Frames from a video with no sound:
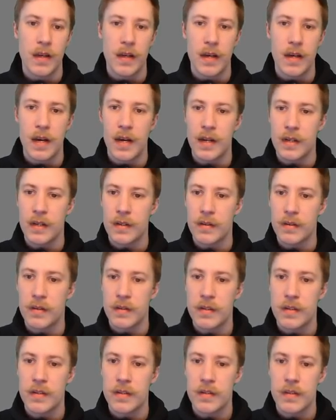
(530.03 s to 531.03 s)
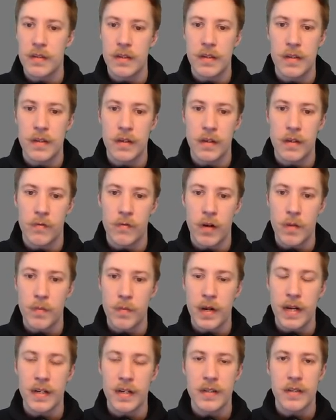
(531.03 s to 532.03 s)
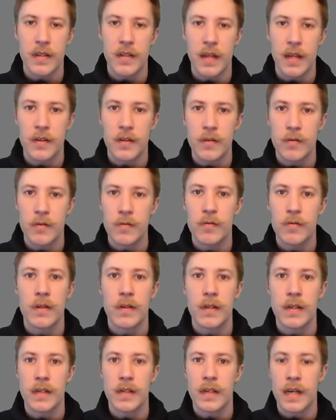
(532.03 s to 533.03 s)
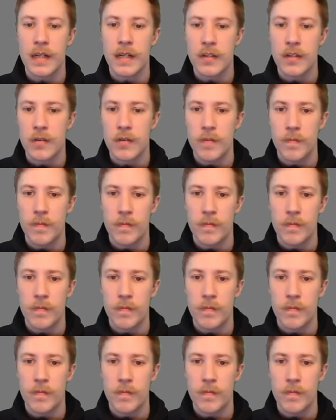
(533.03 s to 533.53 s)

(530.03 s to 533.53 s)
and this is the front page that you uh, get to.